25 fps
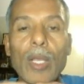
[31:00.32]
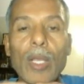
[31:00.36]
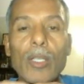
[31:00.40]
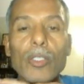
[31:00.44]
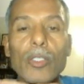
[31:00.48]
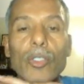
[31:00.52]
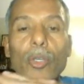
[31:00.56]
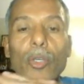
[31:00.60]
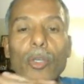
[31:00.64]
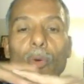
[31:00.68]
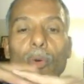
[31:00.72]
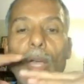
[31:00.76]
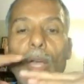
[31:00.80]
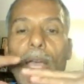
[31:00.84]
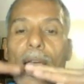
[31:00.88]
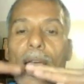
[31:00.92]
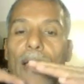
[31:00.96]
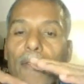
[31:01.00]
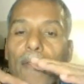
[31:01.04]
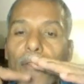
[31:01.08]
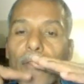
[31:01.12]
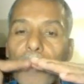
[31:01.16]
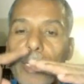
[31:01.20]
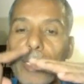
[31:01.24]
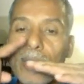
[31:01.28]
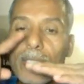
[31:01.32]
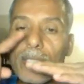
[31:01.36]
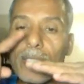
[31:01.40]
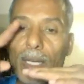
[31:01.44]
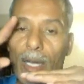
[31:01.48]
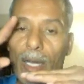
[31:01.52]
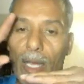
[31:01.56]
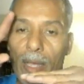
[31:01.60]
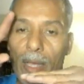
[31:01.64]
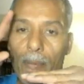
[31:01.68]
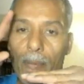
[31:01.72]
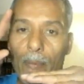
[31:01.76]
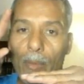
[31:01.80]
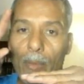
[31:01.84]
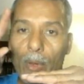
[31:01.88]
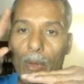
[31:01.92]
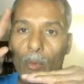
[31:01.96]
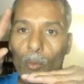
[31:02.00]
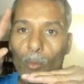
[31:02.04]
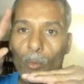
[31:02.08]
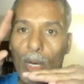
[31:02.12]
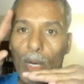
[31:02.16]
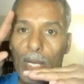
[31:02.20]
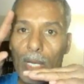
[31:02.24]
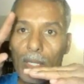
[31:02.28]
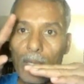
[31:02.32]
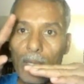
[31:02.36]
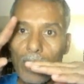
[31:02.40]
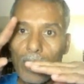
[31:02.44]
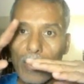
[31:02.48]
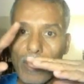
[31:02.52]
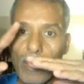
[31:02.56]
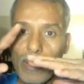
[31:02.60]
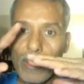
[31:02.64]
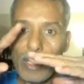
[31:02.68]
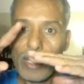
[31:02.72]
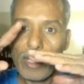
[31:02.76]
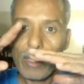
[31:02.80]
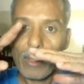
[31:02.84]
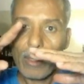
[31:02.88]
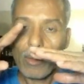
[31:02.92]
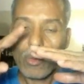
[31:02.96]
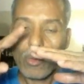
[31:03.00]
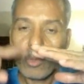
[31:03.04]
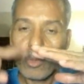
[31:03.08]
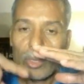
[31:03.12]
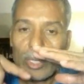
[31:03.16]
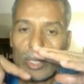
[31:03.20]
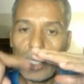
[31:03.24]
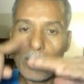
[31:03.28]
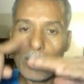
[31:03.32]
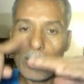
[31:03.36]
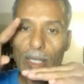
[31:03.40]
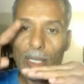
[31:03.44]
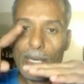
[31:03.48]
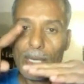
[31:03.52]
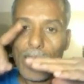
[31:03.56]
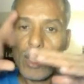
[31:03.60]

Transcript: So every time one thing goes in and